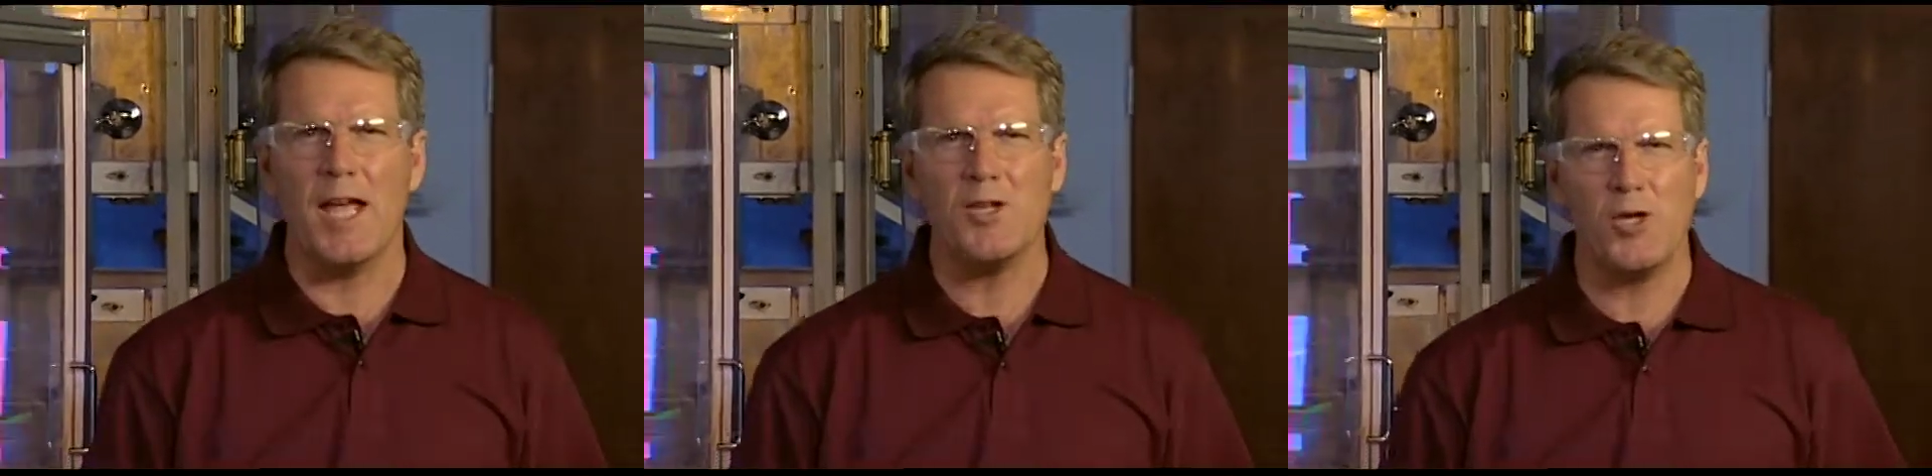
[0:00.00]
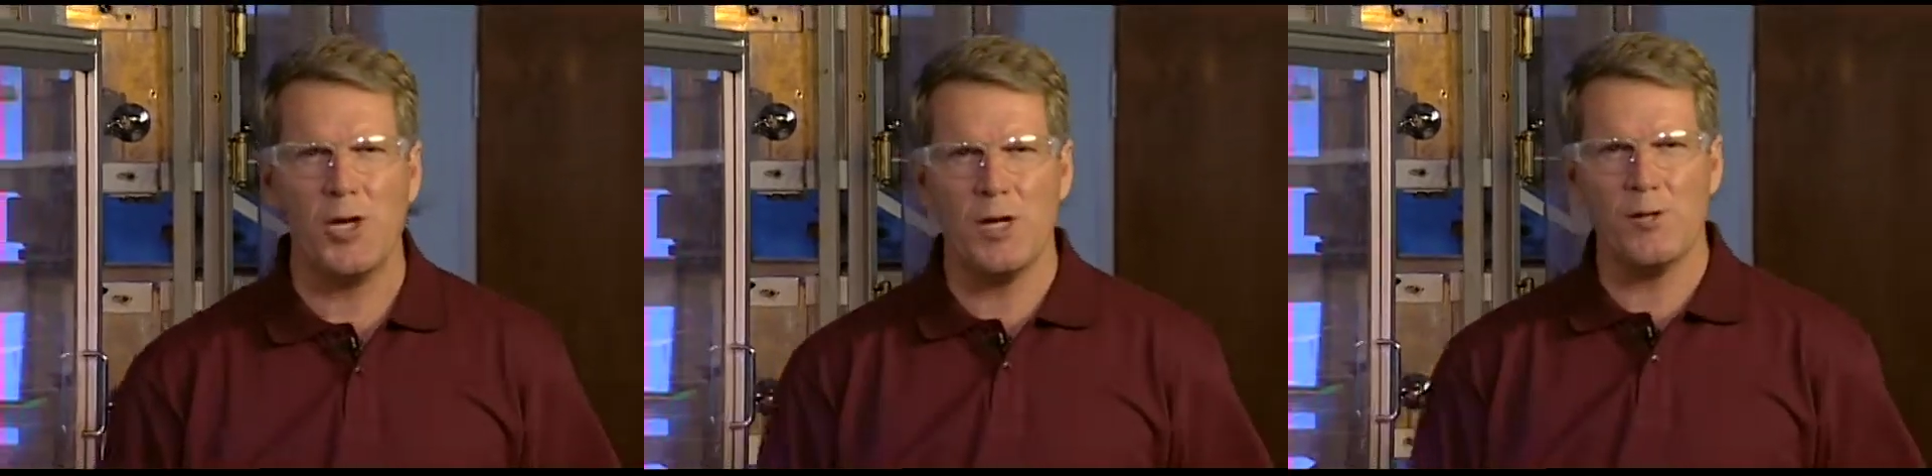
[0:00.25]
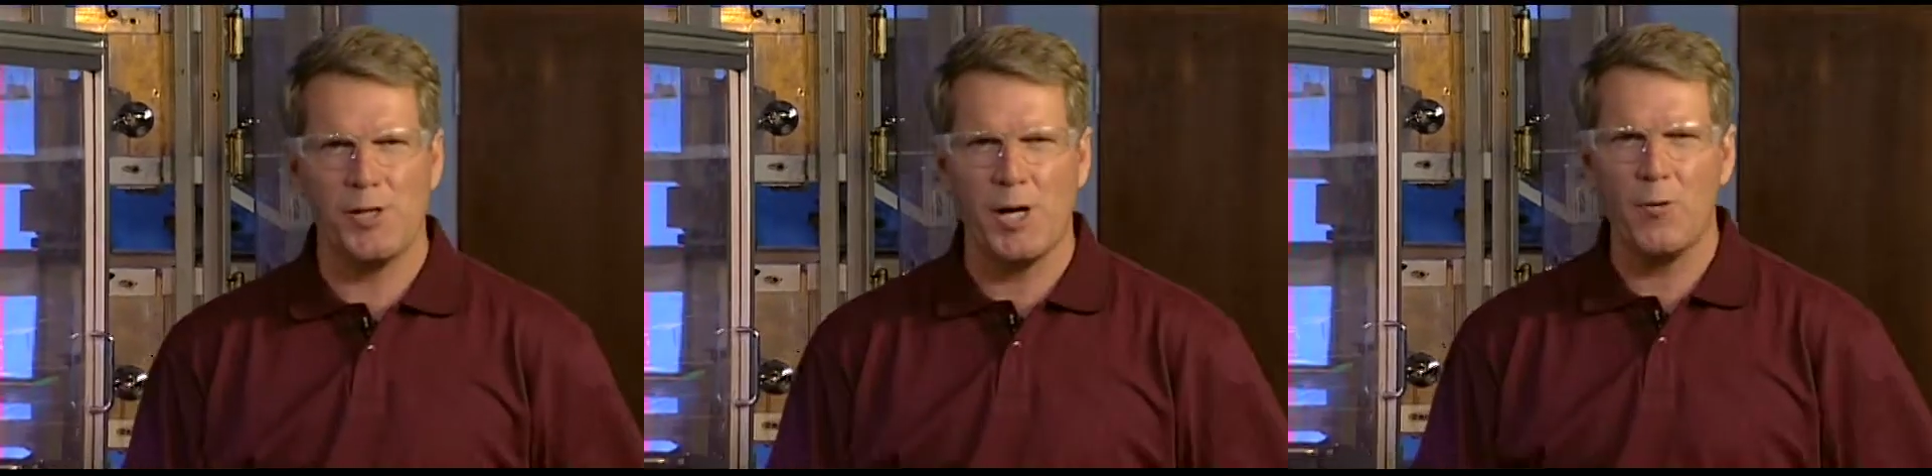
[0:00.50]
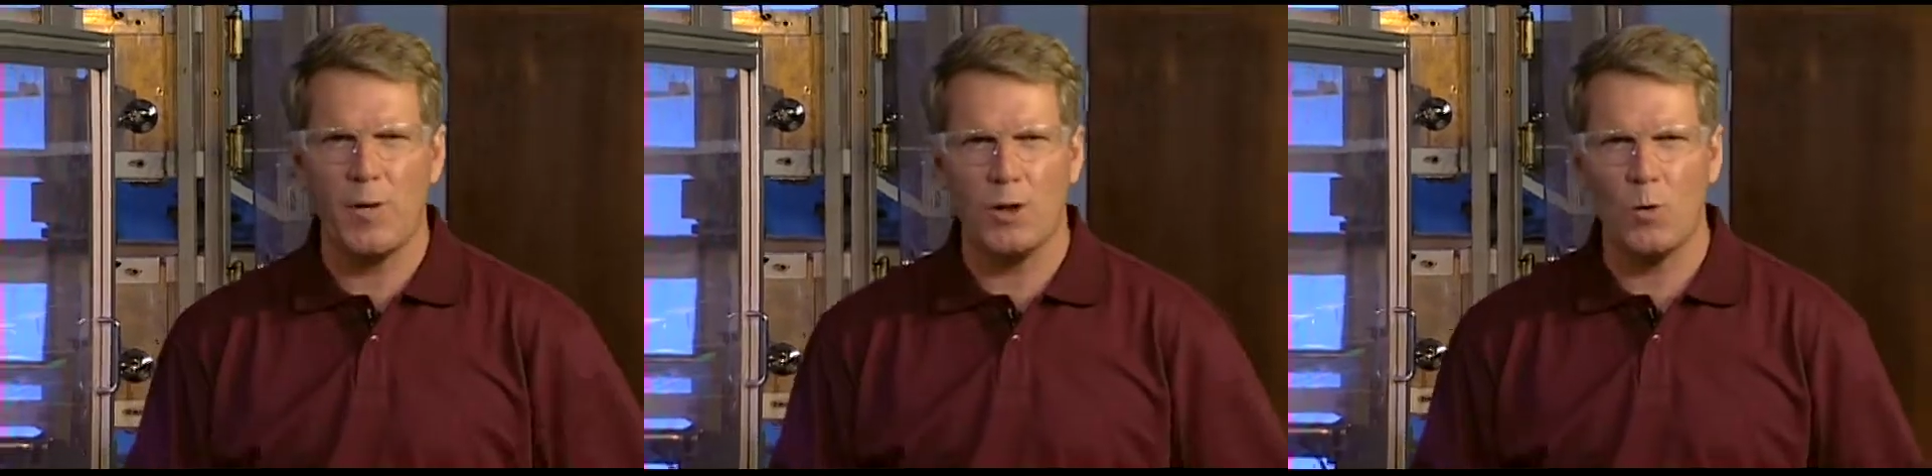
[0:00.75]
engineers
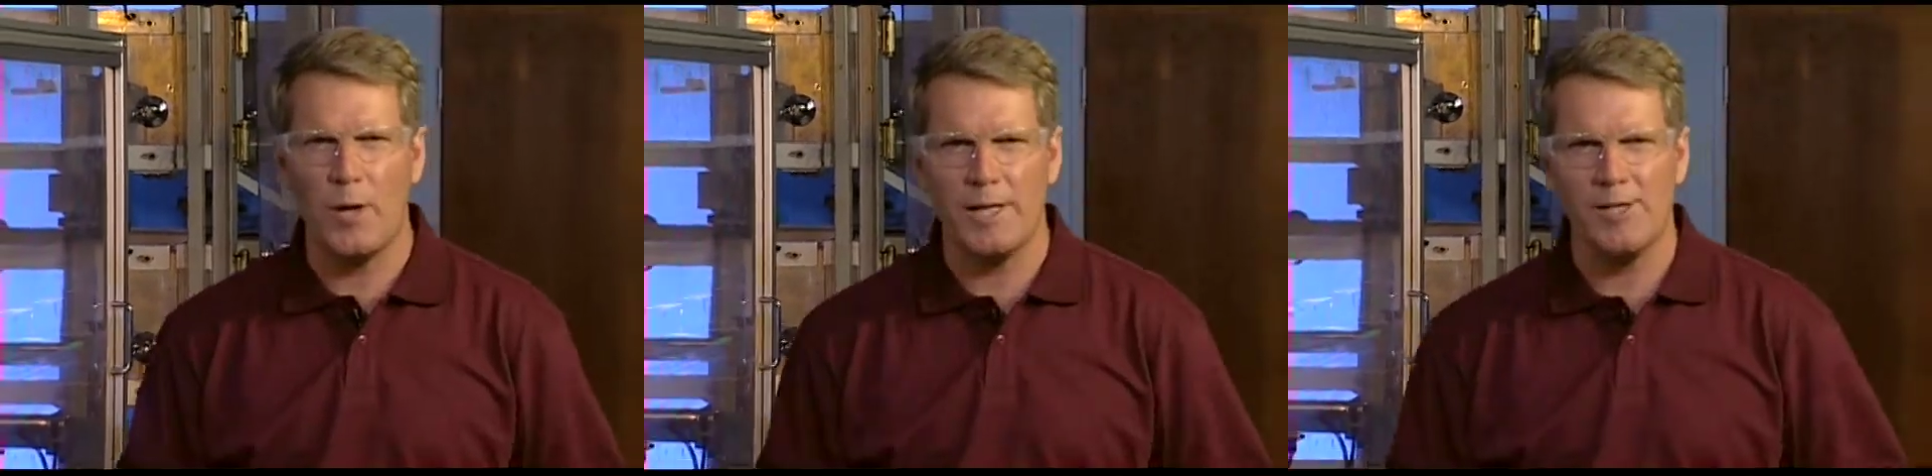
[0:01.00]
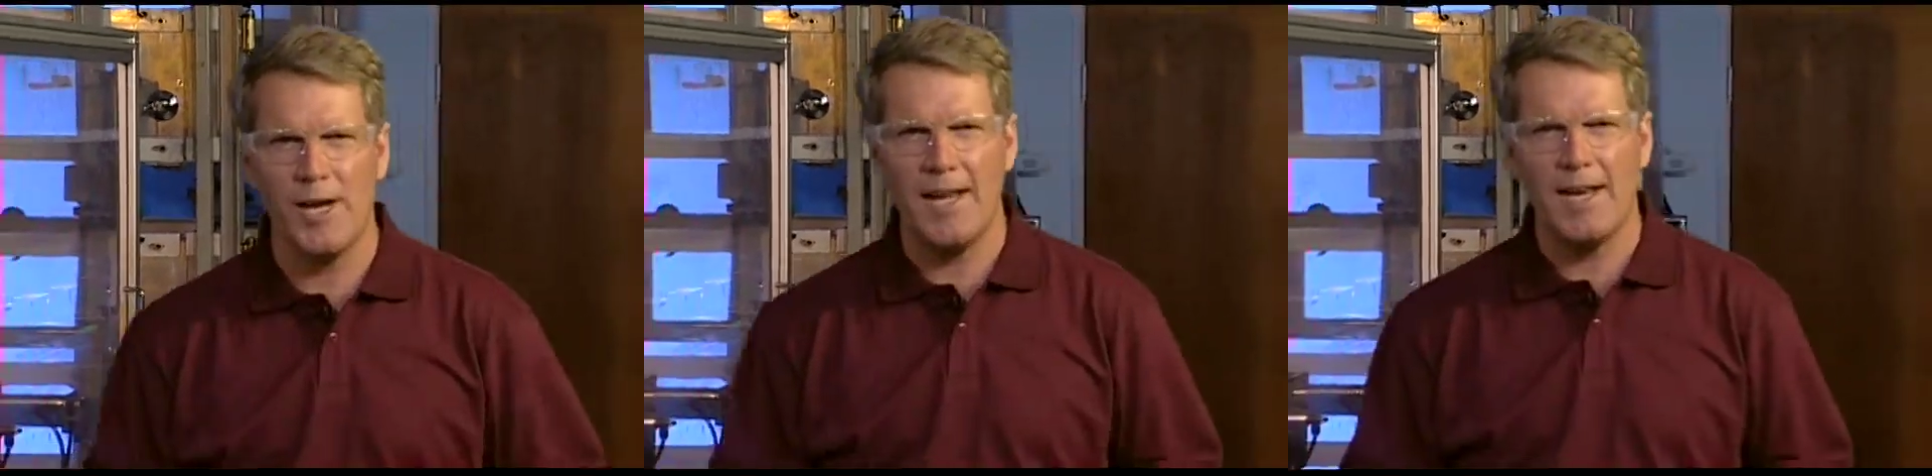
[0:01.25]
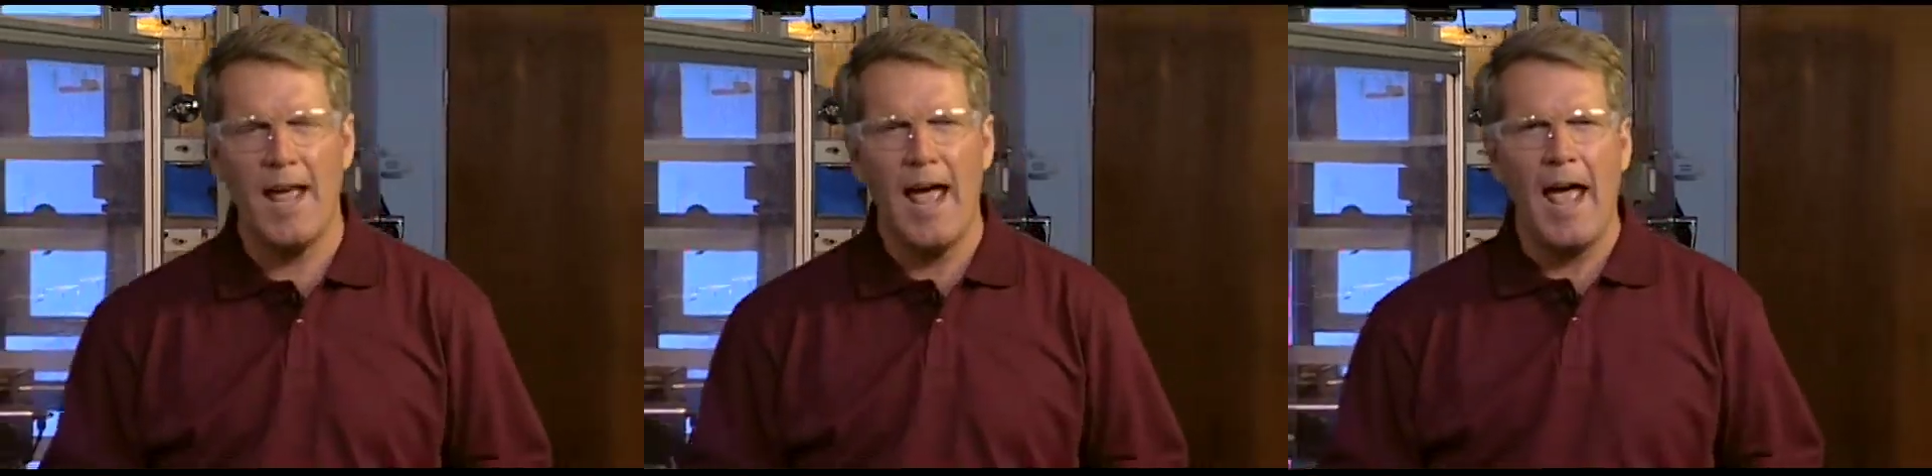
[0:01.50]
here at Kwikset